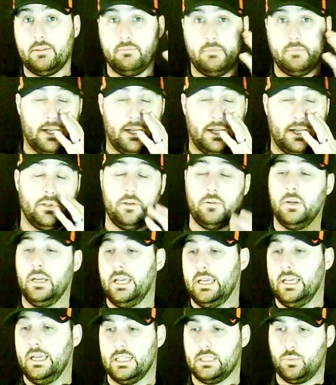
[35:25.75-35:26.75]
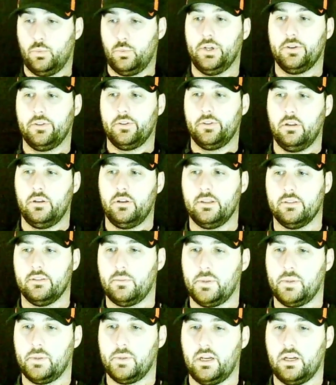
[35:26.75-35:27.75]
I don't know. It's weird to look at some of
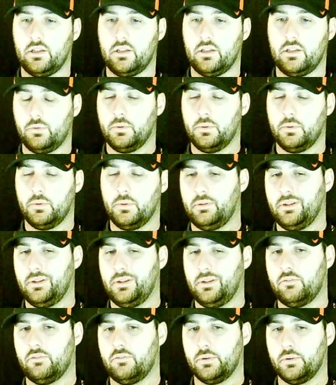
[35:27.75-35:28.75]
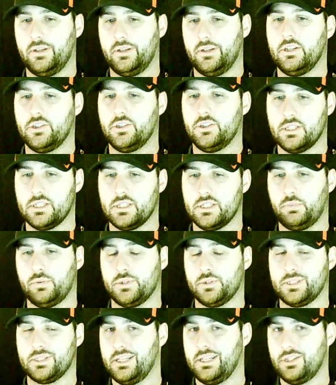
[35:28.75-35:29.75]
the college football playoff predictions and
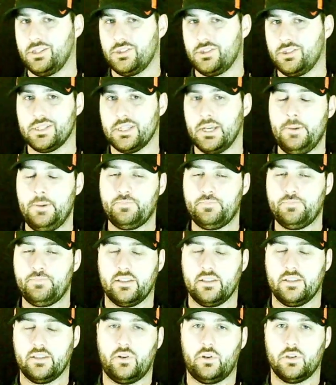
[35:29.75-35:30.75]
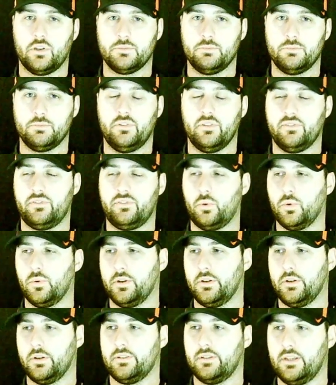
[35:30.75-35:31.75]
percentages as far as moving forward
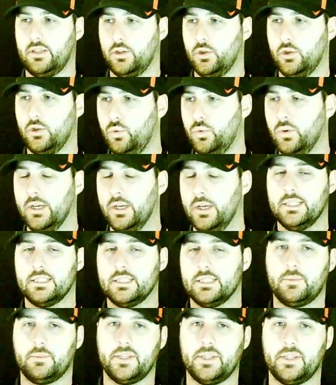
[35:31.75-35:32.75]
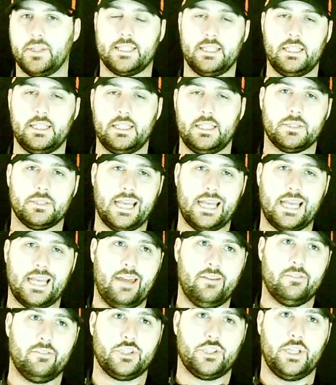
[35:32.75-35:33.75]
to see who some of these teams have
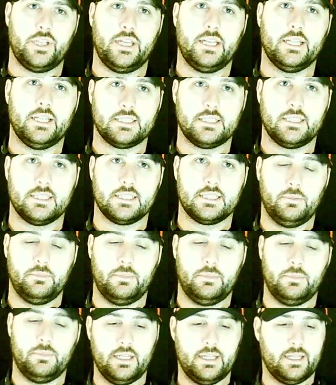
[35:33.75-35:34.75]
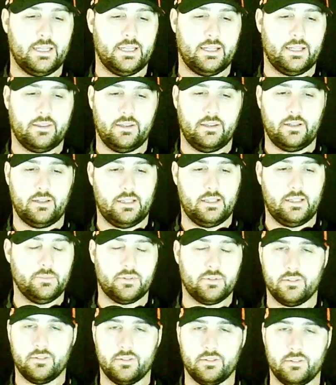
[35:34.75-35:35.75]
a chance to still be in. And I think
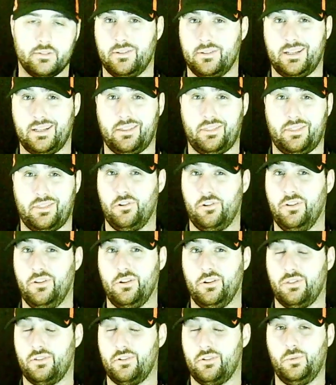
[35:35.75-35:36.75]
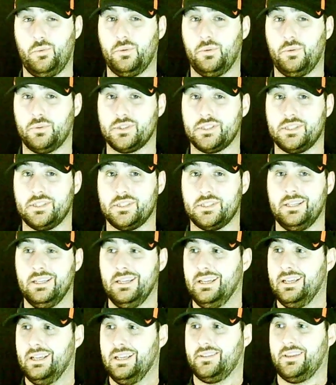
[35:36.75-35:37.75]
Clemson's still at like a 30 or 31%.
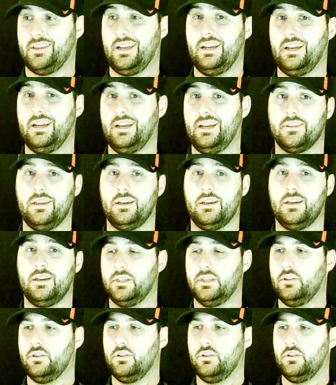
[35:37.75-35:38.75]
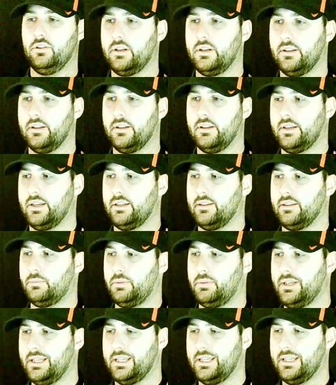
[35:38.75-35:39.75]
It's like, how is that? But then you look and it's like they're
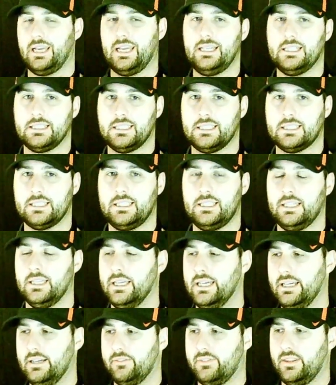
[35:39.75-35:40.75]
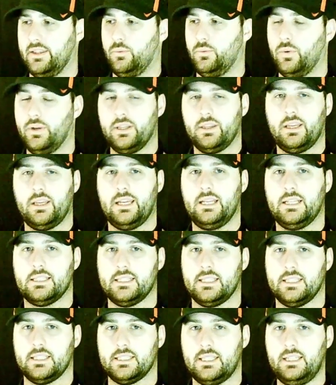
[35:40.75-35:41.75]
playing ACC. If they win the
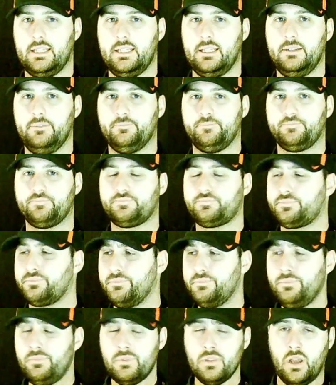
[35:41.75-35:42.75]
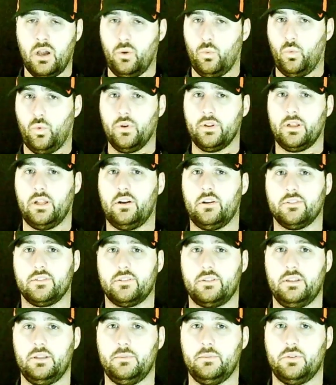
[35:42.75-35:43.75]
ACC, a one-loss
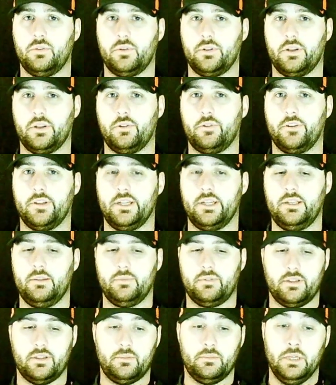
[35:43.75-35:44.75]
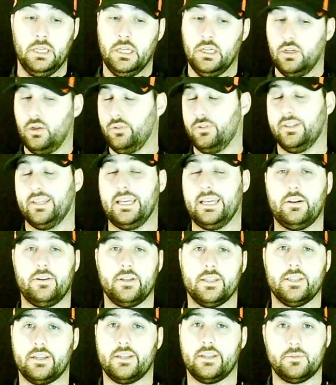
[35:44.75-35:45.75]
team to a Notre Dame team who's now in the
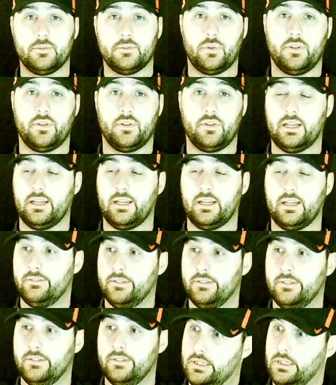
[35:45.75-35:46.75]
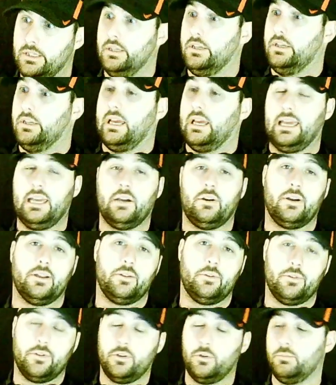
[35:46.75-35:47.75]
top 25. How, I
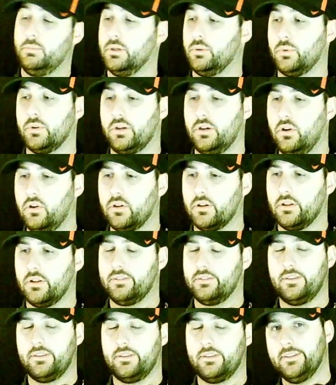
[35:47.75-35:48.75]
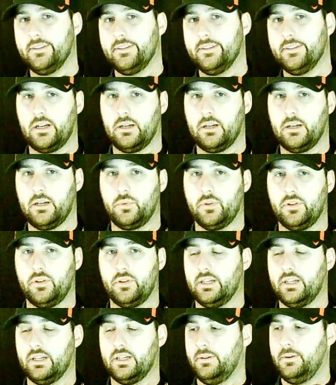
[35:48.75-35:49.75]
don't know. But regardless, they're in the top 25.